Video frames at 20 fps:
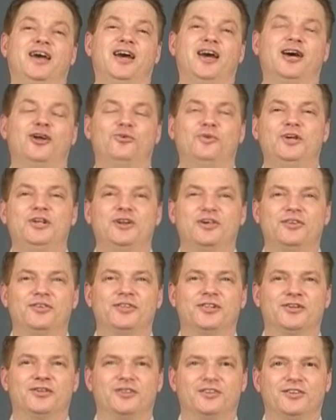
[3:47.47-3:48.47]
and we know
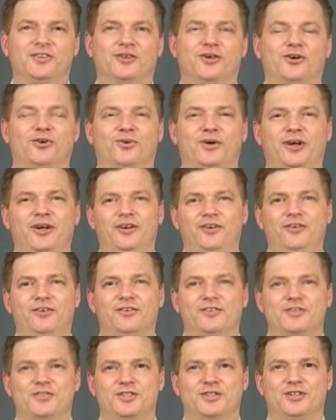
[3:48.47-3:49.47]
that there are no
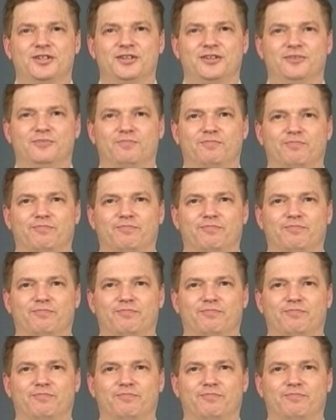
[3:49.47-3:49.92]
errors in it.